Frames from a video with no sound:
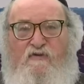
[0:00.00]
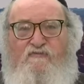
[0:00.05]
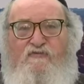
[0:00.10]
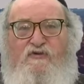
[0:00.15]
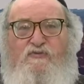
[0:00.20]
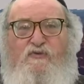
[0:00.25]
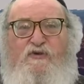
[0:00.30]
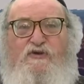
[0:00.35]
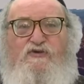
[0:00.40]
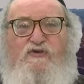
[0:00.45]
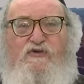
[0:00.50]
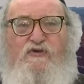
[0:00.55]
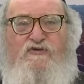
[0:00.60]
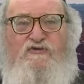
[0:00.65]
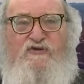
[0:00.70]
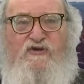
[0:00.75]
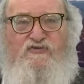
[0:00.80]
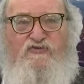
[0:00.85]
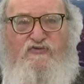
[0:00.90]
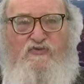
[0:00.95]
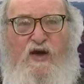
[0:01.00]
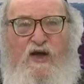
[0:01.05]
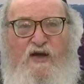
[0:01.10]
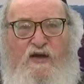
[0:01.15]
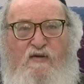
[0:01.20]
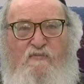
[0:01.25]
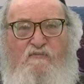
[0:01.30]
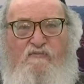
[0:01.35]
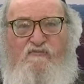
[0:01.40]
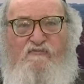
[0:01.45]
David returns in
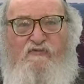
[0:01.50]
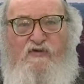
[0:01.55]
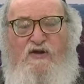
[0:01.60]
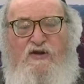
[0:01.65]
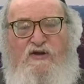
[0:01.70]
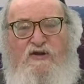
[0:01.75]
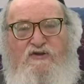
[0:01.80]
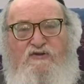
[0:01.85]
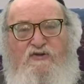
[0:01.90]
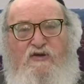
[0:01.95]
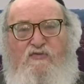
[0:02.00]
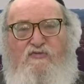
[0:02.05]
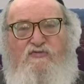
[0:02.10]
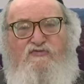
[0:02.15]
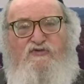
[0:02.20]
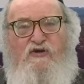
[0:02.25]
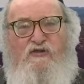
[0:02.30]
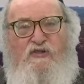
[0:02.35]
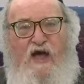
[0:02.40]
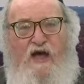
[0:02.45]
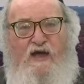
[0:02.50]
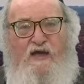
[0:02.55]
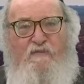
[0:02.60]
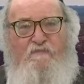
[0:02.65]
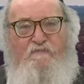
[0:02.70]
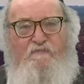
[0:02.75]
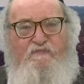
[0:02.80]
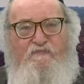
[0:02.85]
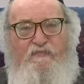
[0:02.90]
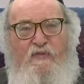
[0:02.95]
triumph to
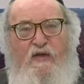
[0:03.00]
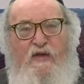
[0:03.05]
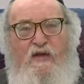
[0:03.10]
Yerushalayim.